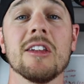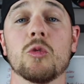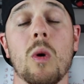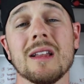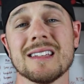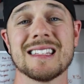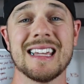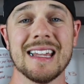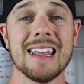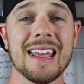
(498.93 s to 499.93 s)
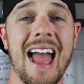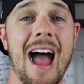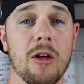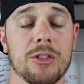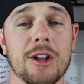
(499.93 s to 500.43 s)
as well as getting
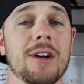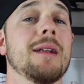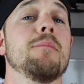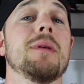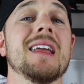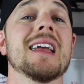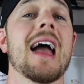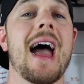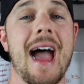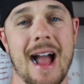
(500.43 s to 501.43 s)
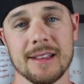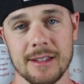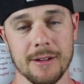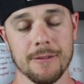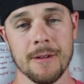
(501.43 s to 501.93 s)
out there and being
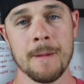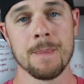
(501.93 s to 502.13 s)
active.